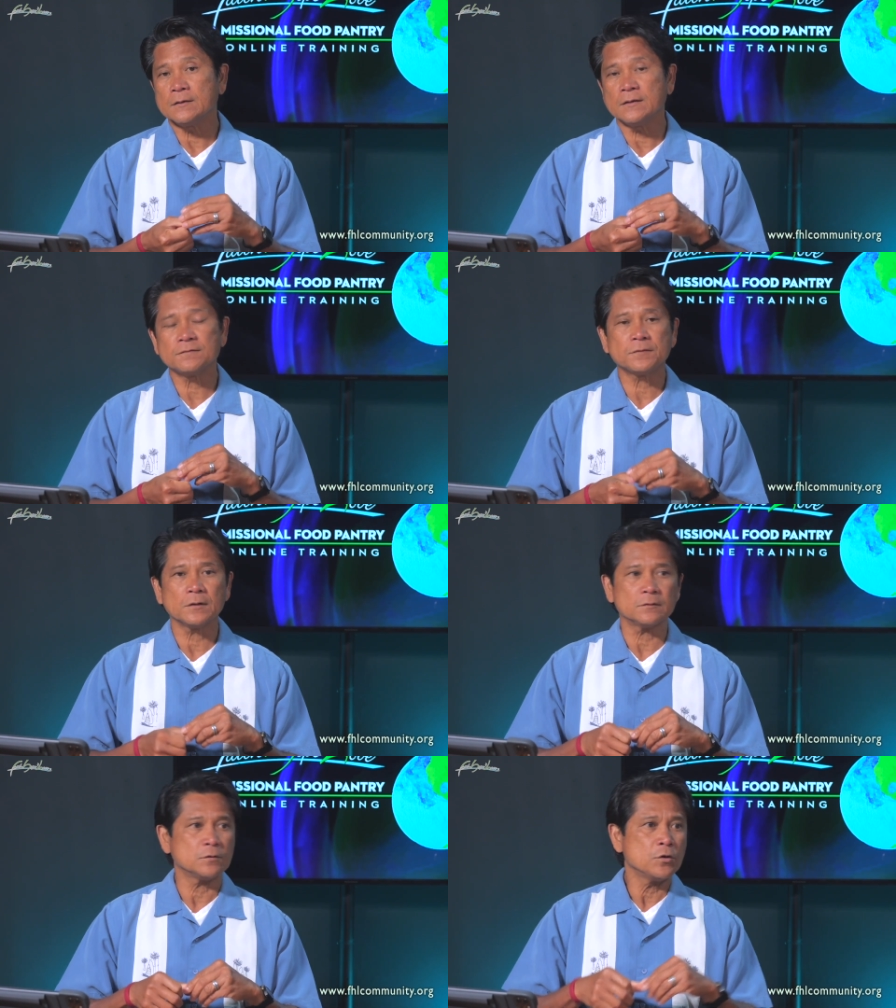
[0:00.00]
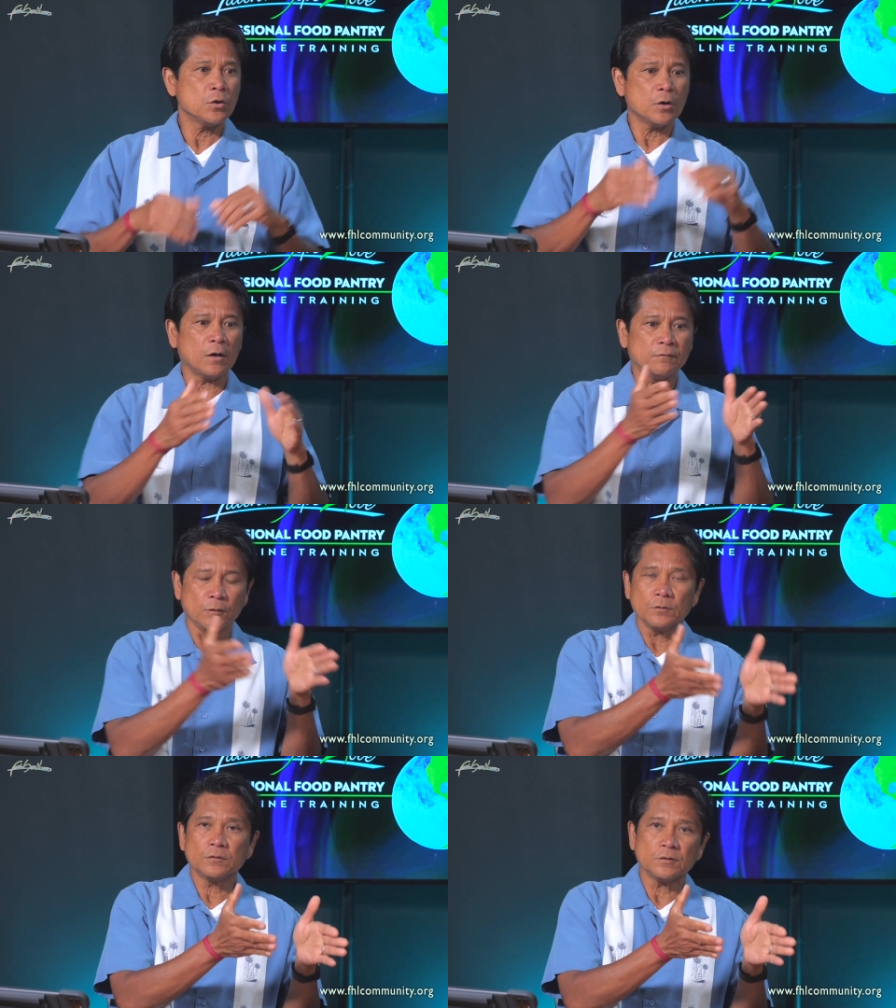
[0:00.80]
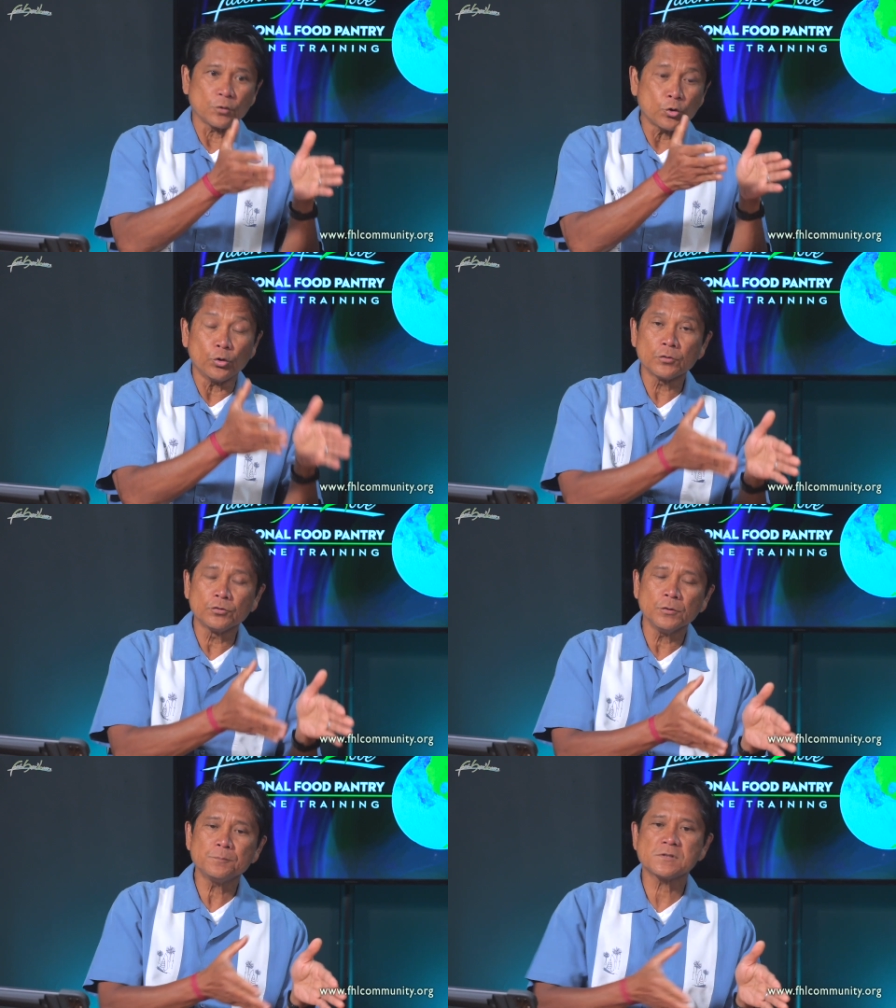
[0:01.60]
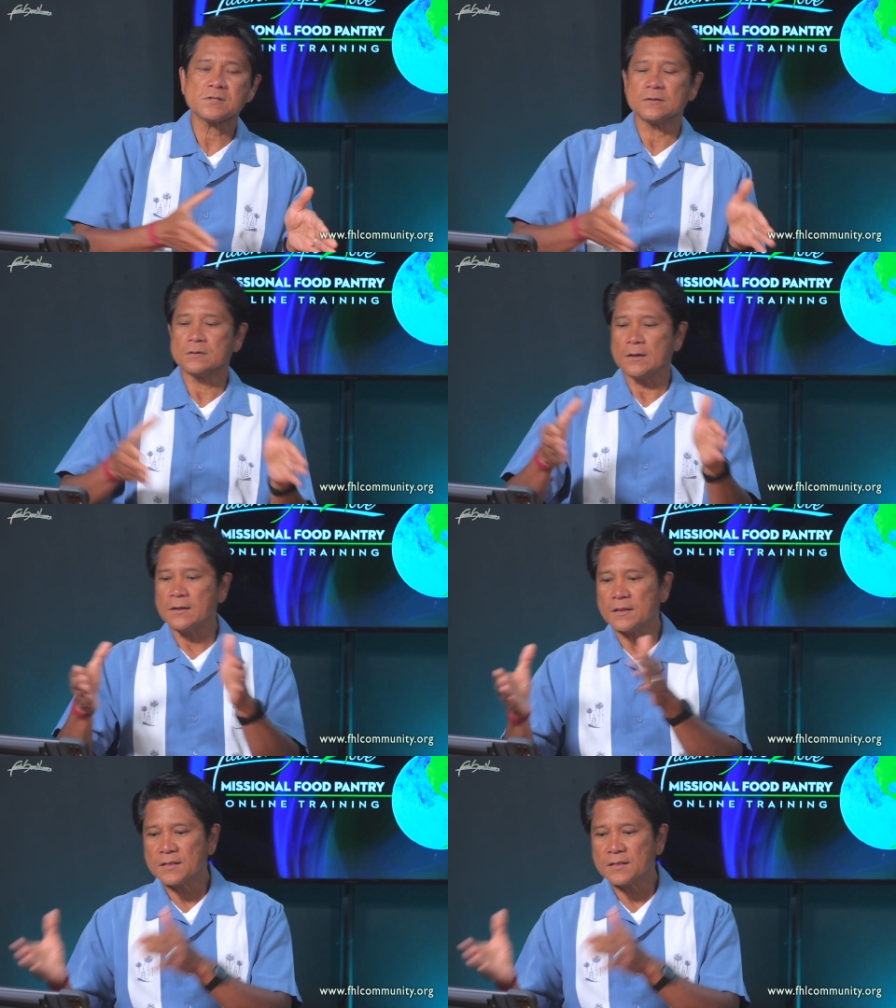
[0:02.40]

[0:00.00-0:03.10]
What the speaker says: different volunteer core groups and